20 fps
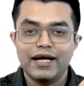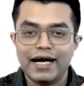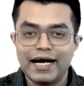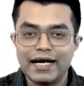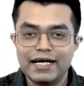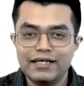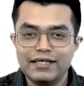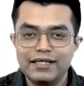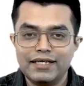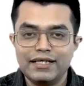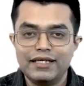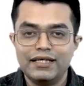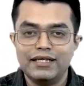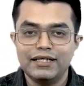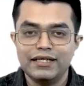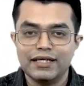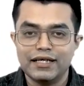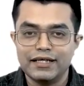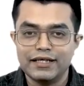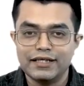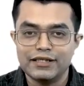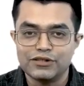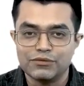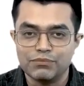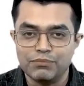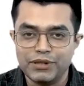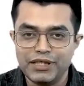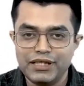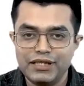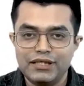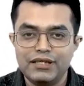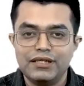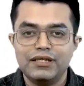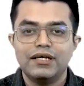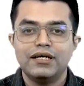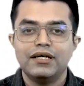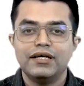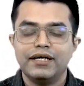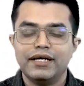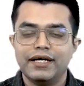anti-DNase B
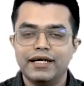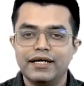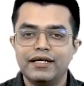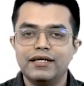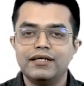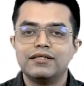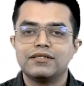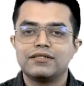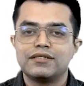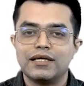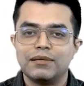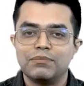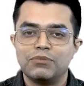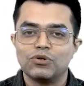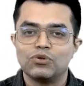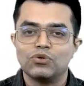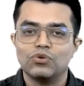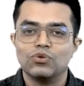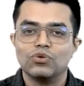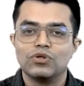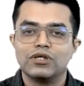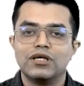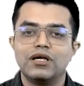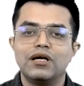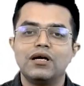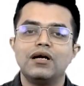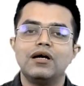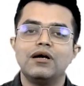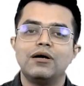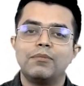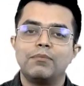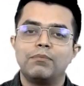in streptococcal